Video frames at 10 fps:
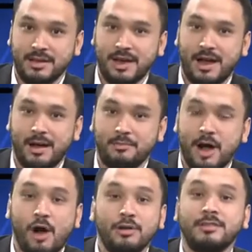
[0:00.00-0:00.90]

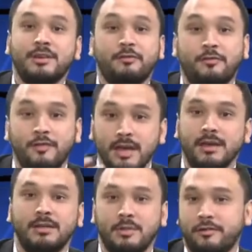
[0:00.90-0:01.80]
How does it
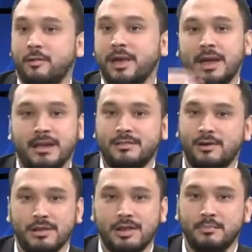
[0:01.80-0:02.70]
feel, before we get into
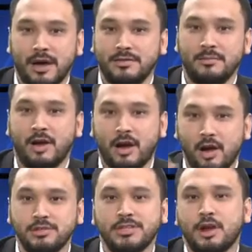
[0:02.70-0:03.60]
all of the muck-de-muck,
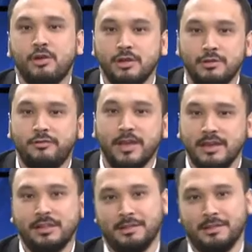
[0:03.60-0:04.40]
how do you feel?